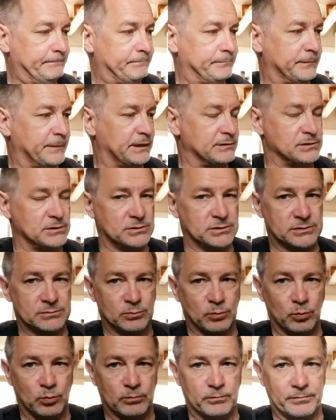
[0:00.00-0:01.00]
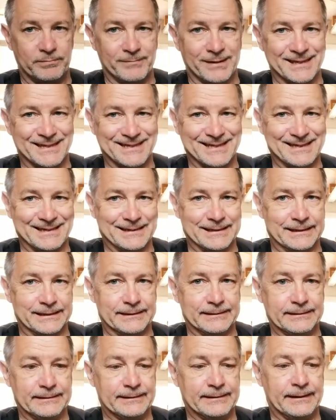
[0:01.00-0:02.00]
That's my thinking,
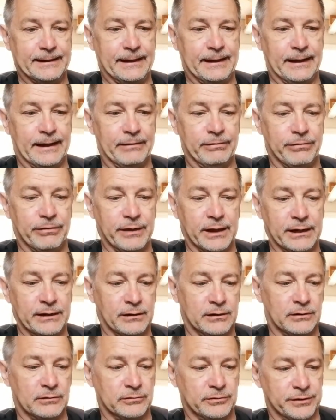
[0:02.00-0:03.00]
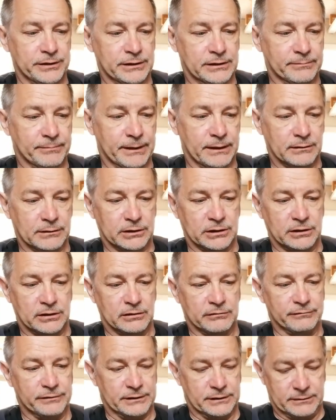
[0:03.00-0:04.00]
and then I'll think about
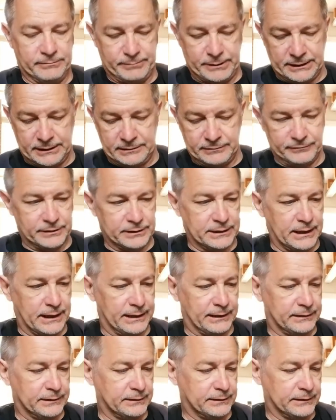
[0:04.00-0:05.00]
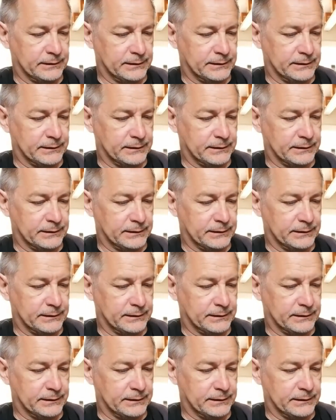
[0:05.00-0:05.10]
carving the back of the neck,